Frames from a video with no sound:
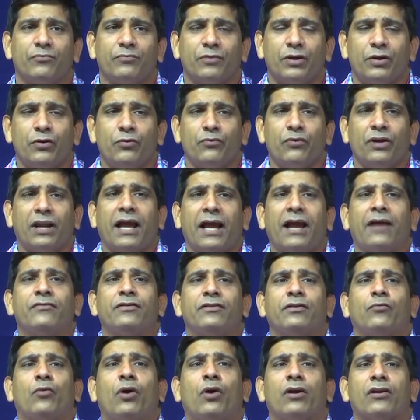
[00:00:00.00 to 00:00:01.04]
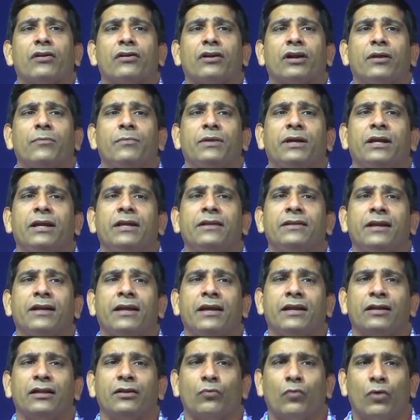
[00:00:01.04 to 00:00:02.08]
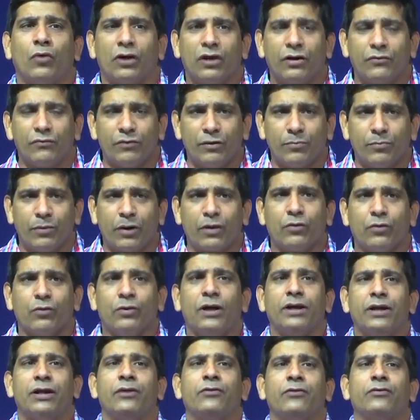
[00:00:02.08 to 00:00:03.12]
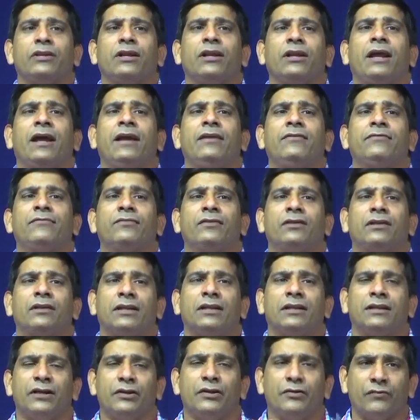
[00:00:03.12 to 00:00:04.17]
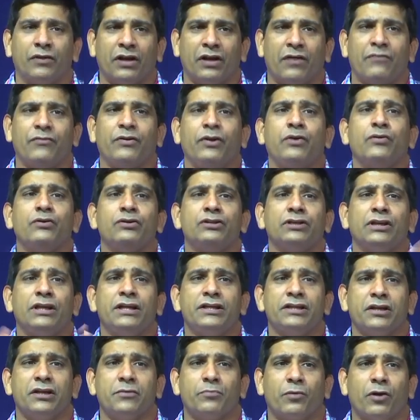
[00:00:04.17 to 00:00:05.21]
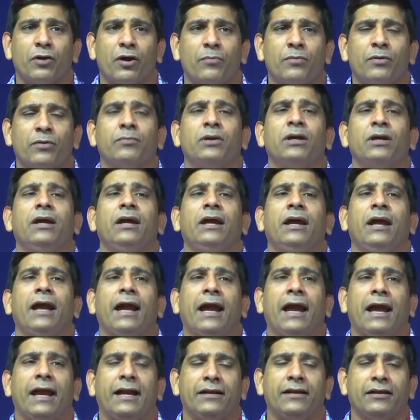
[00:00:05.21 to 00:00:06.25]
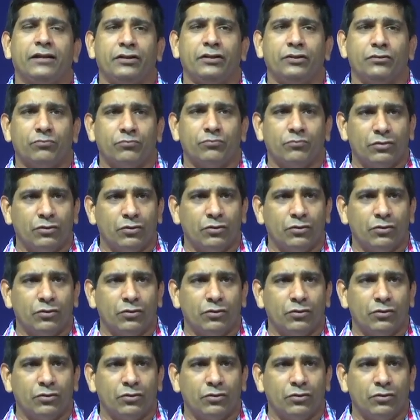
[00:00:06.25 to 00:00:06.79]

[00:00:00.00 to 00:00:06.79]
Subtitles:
you will have the water coming in there, and the water will percolate into the landfill, and then you will have huge leachate problem, and you